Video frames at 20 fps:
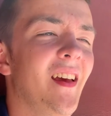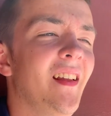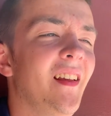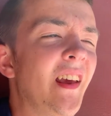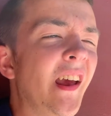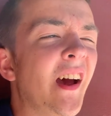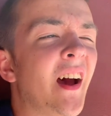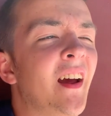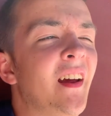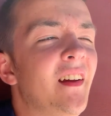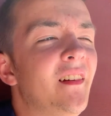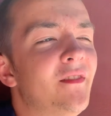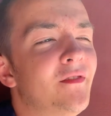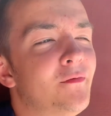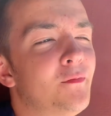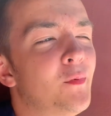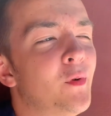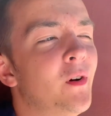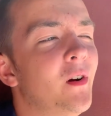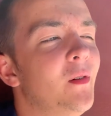
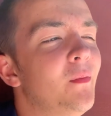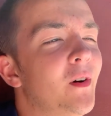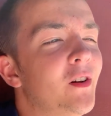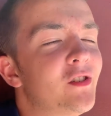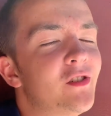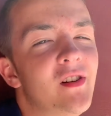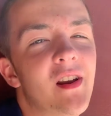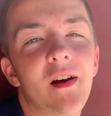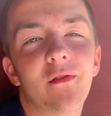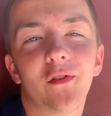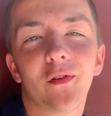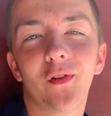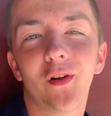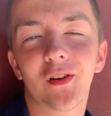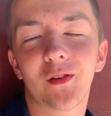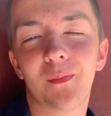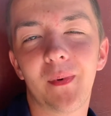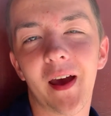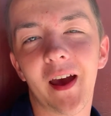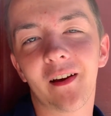I've pretty much never
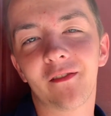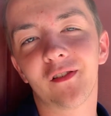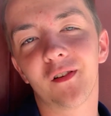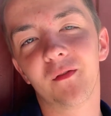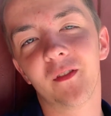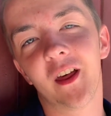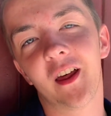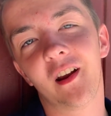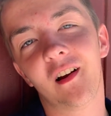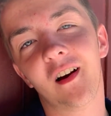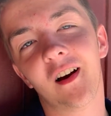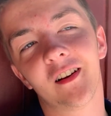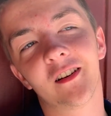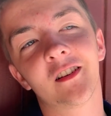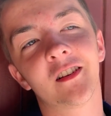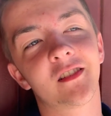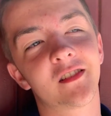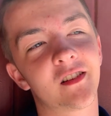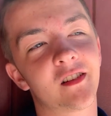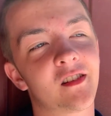looked back from then on,
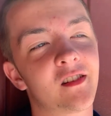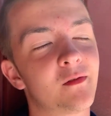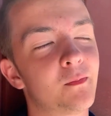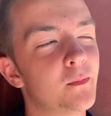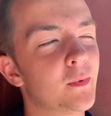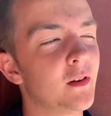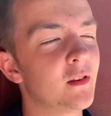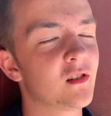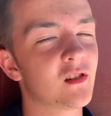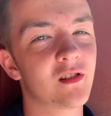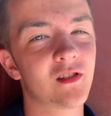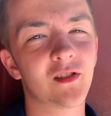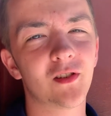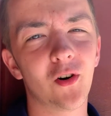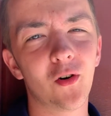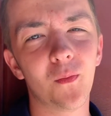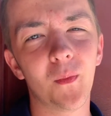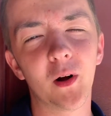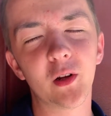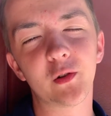because it's been
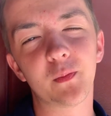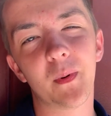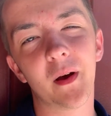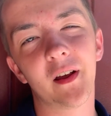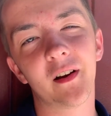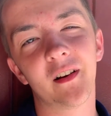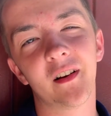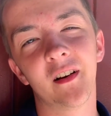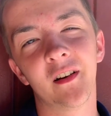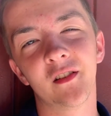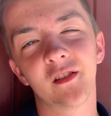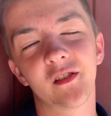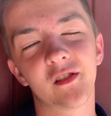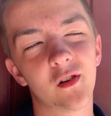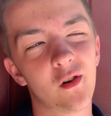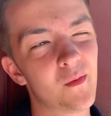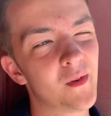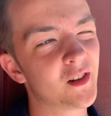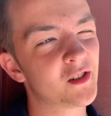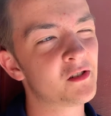so much better and
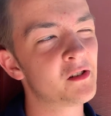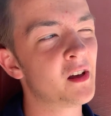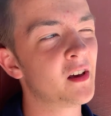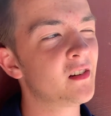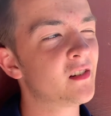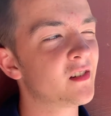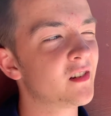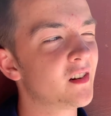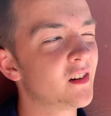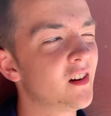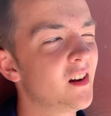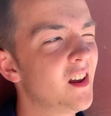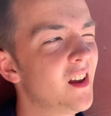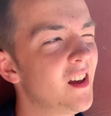so much nicer